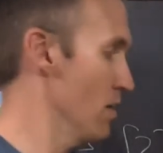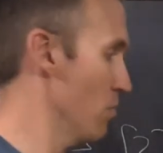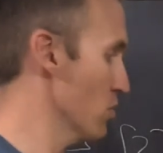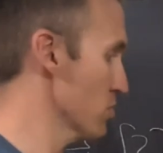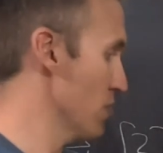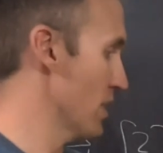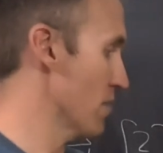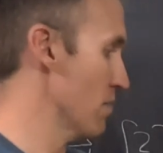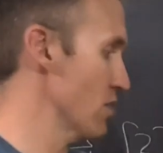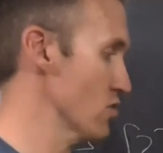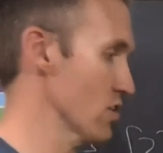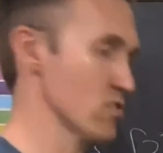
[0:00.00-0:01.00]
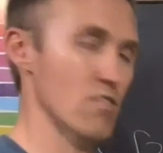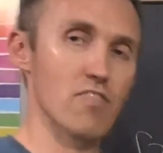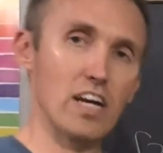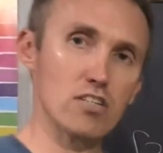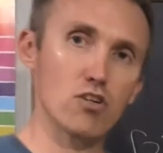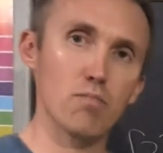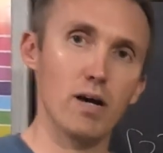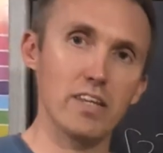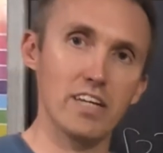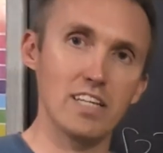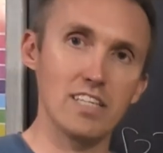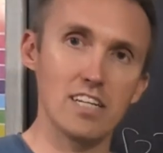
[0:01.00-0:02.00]
Multiply any matrix or vector by
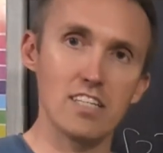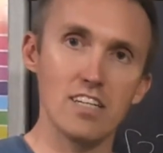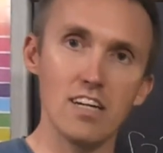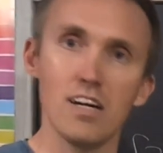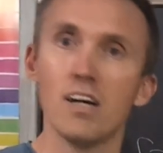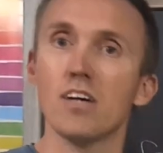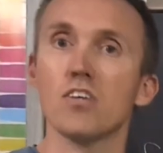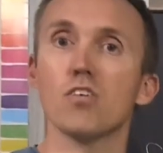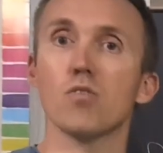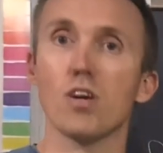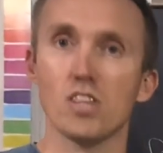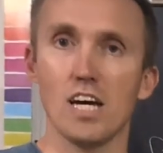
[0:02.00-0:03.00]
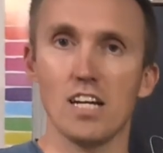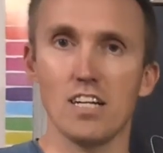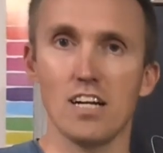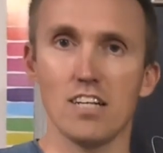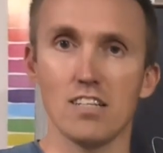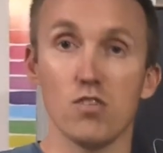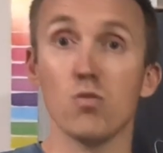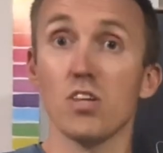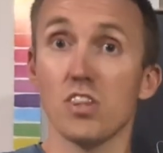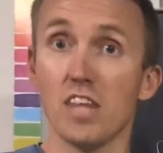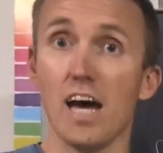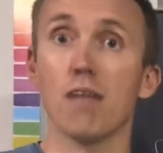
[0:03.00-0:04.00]
the identity, you get that, and then you
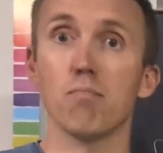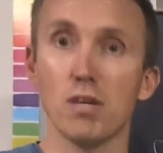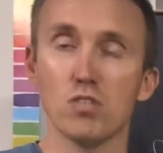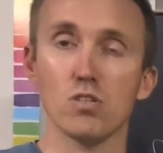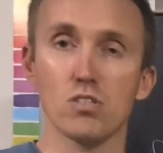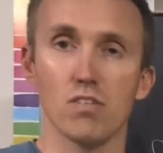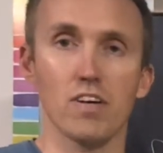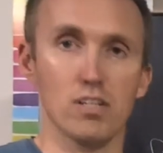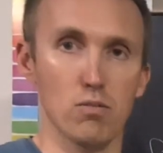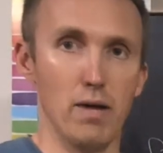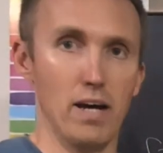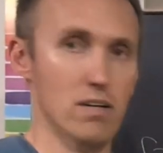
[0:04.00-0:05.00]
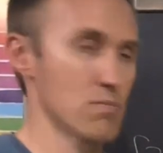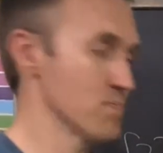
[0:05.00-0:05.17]
get that matrix or vector back.